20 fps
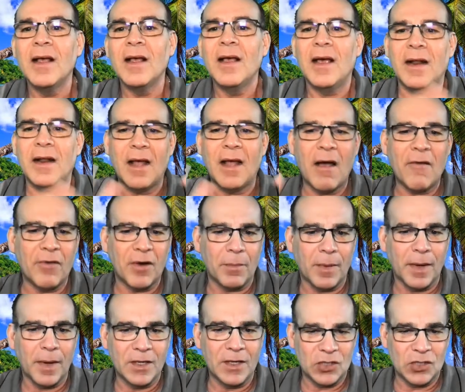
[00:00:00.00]
And
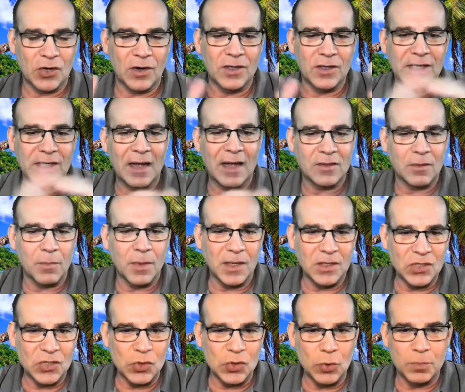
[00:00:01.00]
inevitably, it turns out to be a
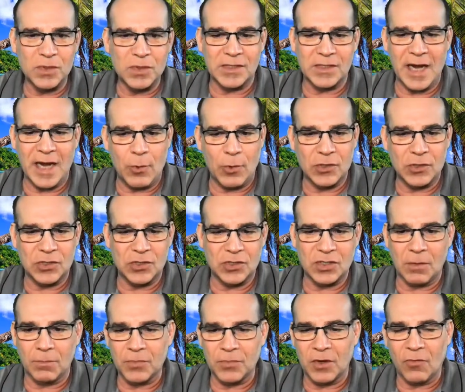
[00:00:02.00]
soup sandwich or
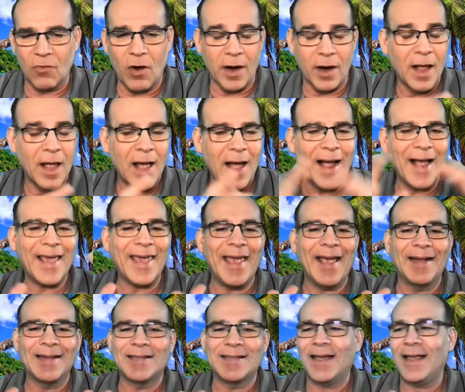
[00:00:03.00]
something wrong. I
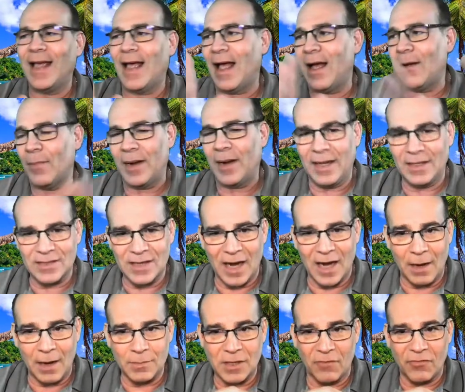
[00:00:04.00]
can't tell you how many
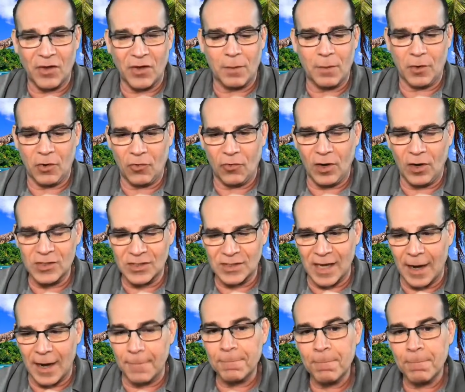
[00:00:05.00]
times I've come across that.